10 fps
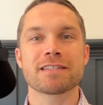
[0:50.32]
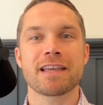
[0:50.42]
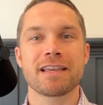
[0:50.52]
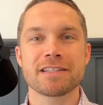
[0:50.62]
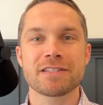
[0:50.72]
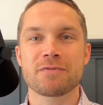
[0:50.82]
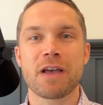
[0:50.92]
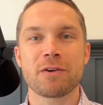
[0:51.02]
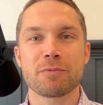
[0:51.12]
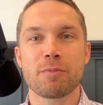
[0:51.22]
Hayes,
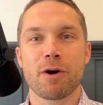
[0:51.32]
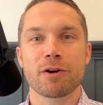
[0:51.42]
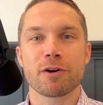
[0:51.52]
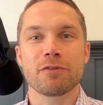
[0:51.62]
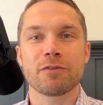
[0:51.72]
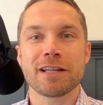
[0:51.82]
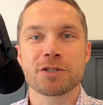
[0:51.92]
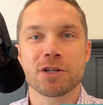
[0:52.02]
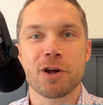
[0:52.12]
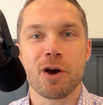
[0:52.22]
founding partner of
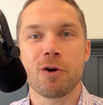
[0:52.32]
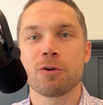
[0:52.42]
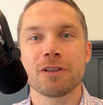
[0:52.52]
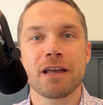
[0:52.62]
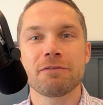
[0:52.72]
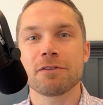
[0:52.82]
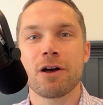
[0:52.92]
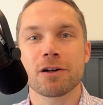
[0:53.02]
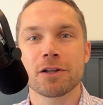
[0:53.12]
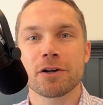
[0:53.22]
H&O
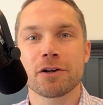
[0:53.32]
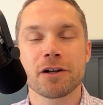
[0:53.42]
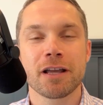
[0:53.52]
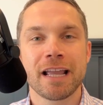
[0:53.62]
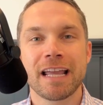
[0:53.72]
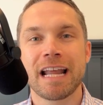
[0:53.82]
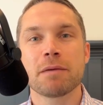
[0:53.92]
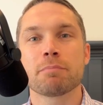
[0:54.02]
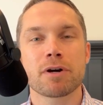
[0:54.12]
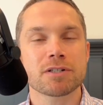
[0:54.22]
Lifelong Learner, and I am
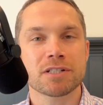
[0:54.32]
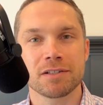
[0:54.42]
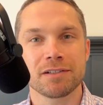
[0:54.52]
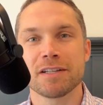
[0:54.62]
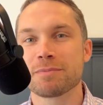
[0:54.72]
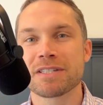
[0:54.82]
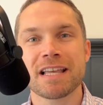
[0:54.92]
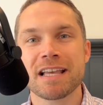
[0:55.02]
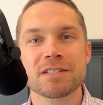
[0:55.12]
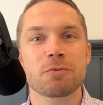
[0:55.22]
personally
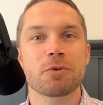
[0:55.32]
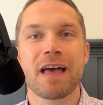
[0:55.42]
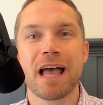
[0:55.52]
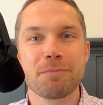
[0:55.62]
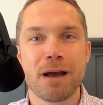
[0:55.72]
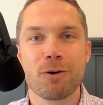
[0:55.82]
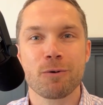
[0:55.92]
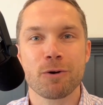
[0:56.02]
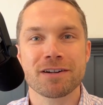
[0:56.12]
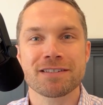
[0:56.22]
obsessed with high-powered
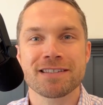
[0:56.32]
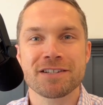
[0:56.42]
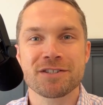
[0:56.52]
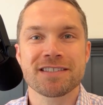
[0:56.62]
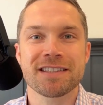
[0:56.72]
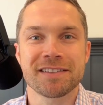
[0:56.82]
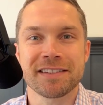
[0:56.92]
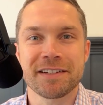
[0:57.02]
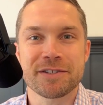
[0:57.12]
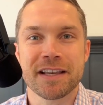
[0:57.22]
organizations and the
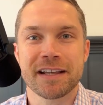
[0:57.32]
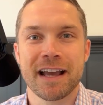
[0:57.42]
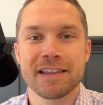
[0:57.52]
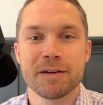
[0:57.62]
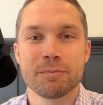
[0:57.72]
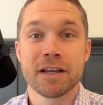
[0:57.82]
leaders that guide them.